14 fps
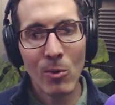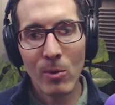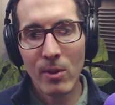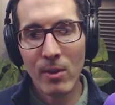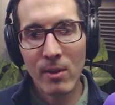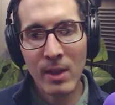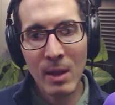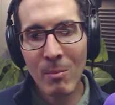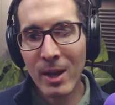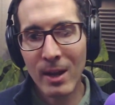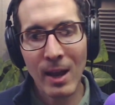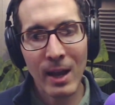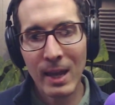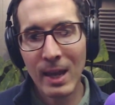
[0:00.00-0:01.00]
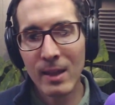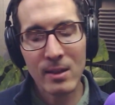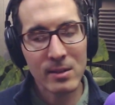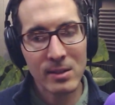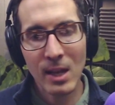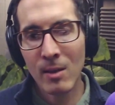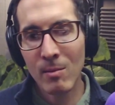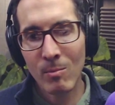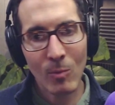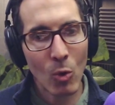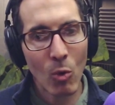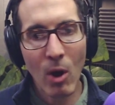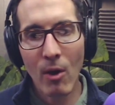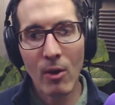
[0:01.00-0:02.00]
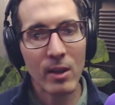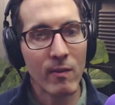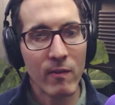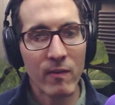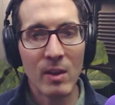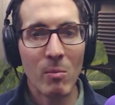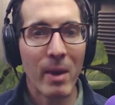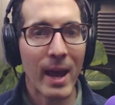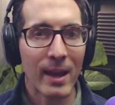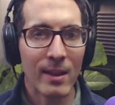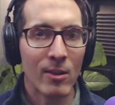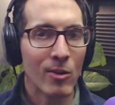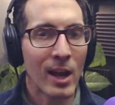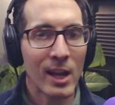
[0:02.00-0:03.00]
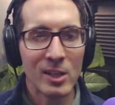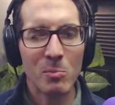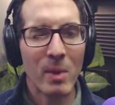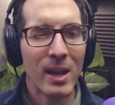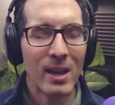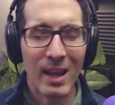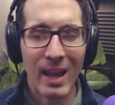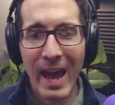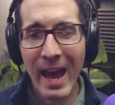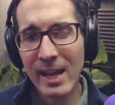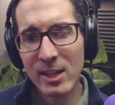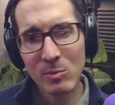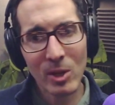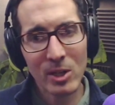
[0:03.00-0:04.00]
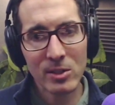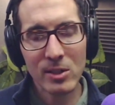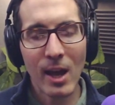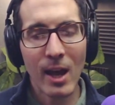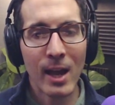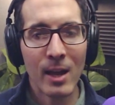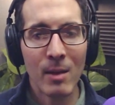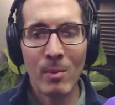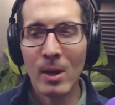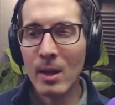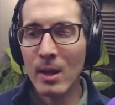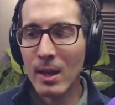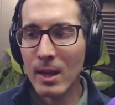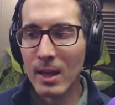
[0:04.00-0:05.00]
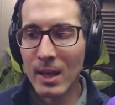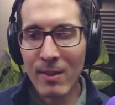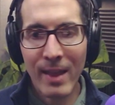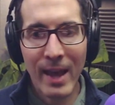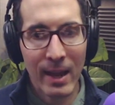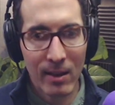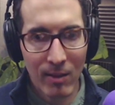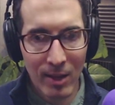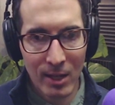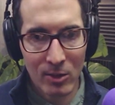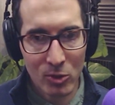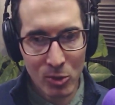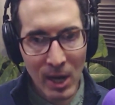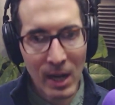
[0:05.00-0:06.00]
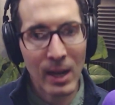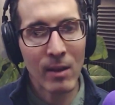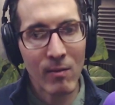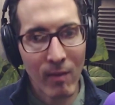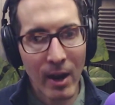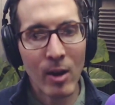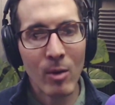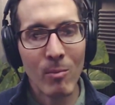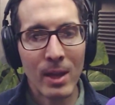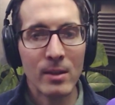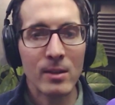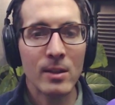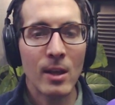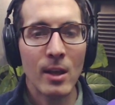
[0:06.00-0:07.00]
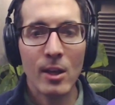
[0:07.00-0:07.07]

So they might not get the same quality of feedback and they're not spending as much time in that like training environment.